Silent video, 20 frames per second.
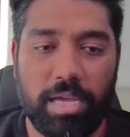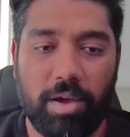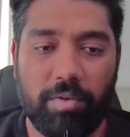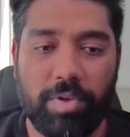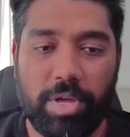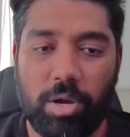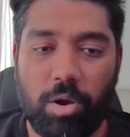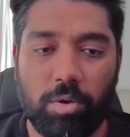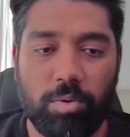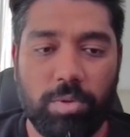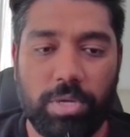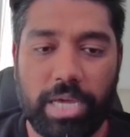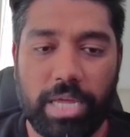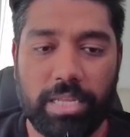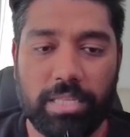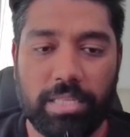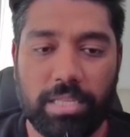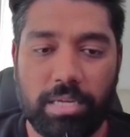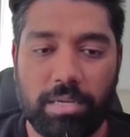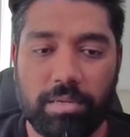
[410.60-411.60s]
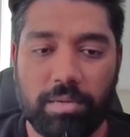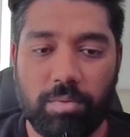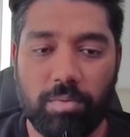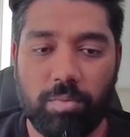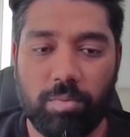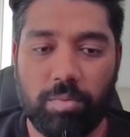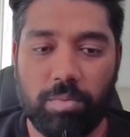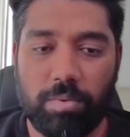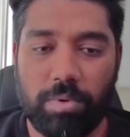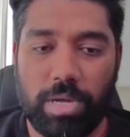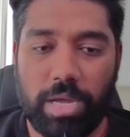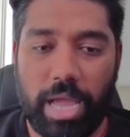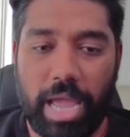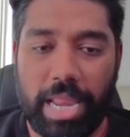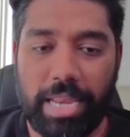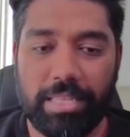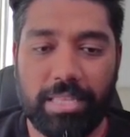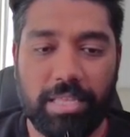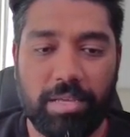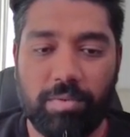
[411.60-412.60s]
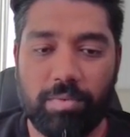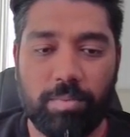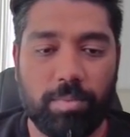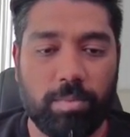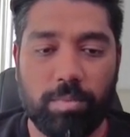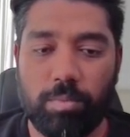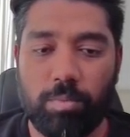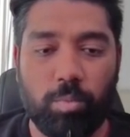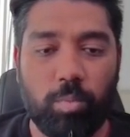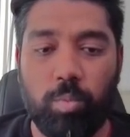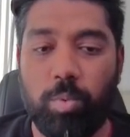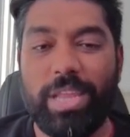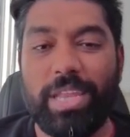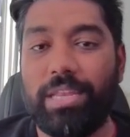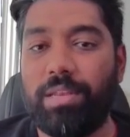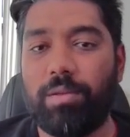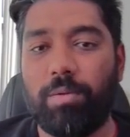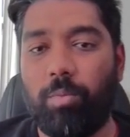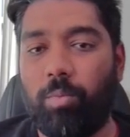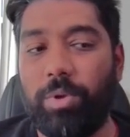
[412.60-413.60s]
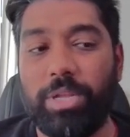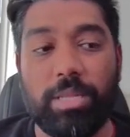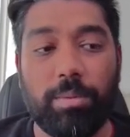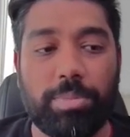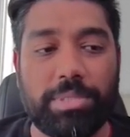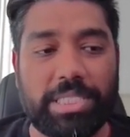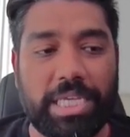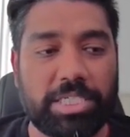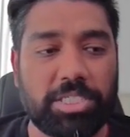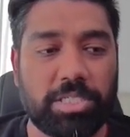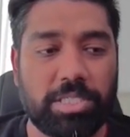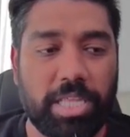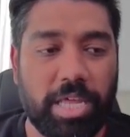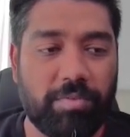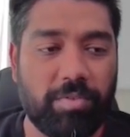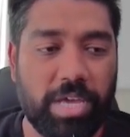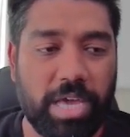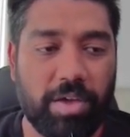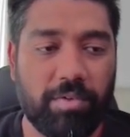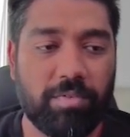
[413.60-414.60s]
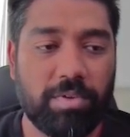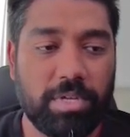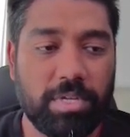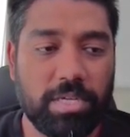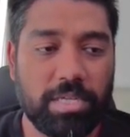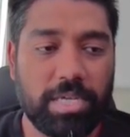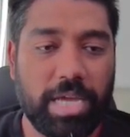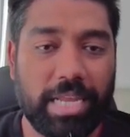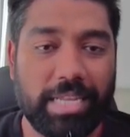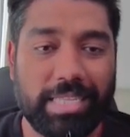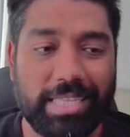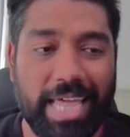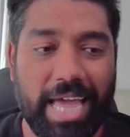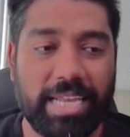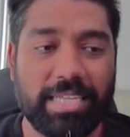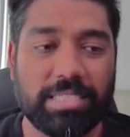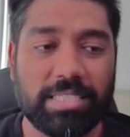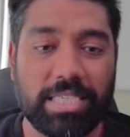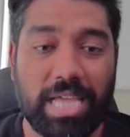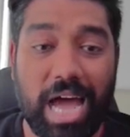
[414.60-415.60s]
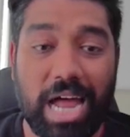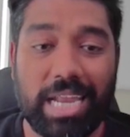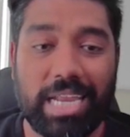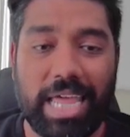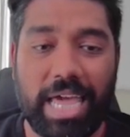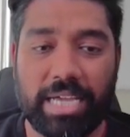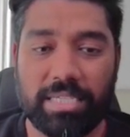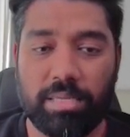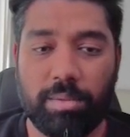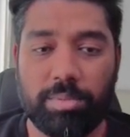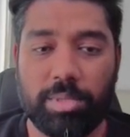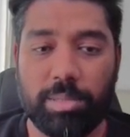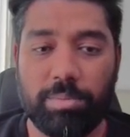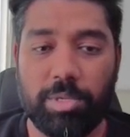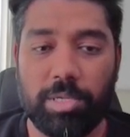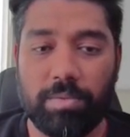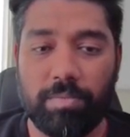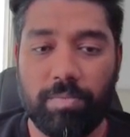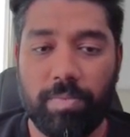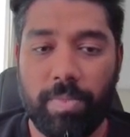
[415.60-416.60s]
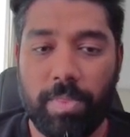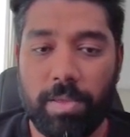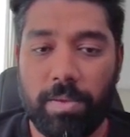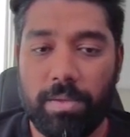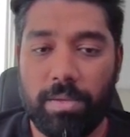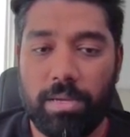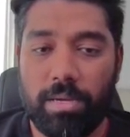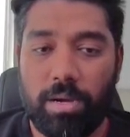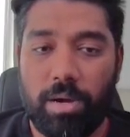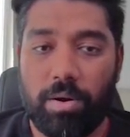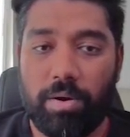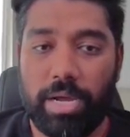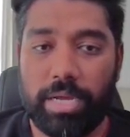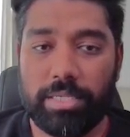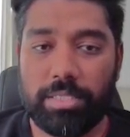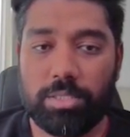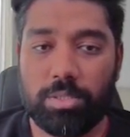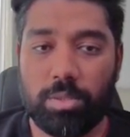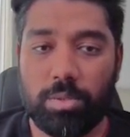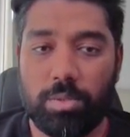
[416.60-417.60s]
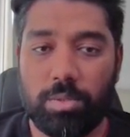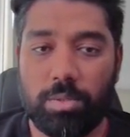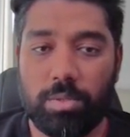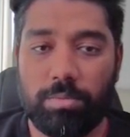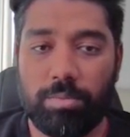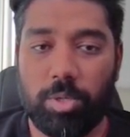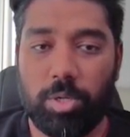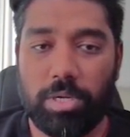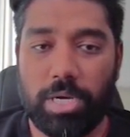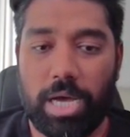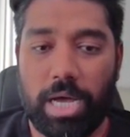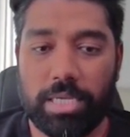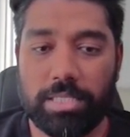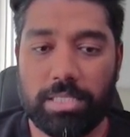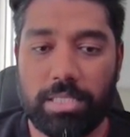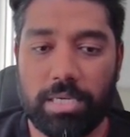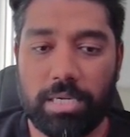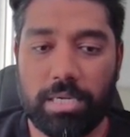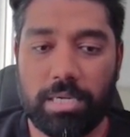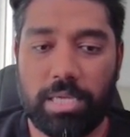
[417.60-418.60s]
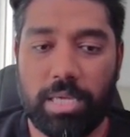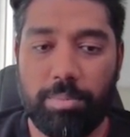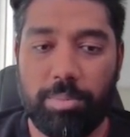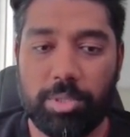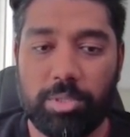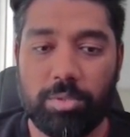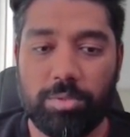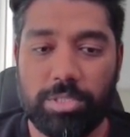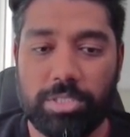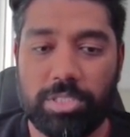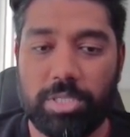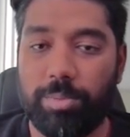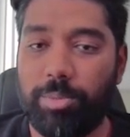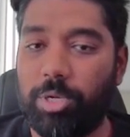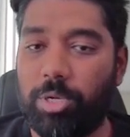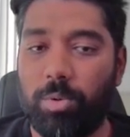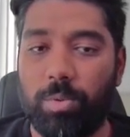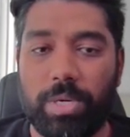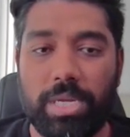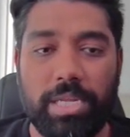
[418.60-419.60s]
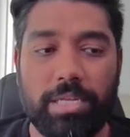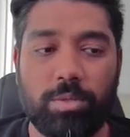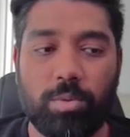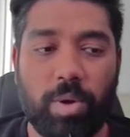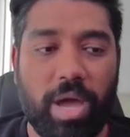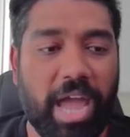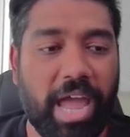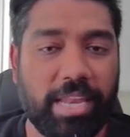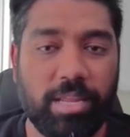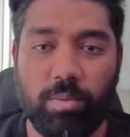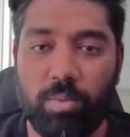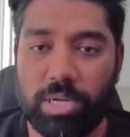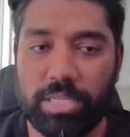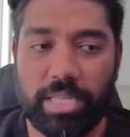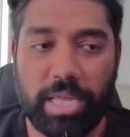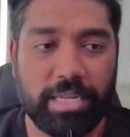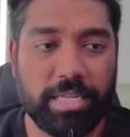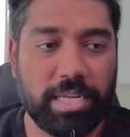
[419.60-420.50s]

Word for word: yeah, we are not doing anything anything with with the possession that we have. And that is unacceptable. Alright, so I'm gonna ask the keeper to distribute quickly to anyone that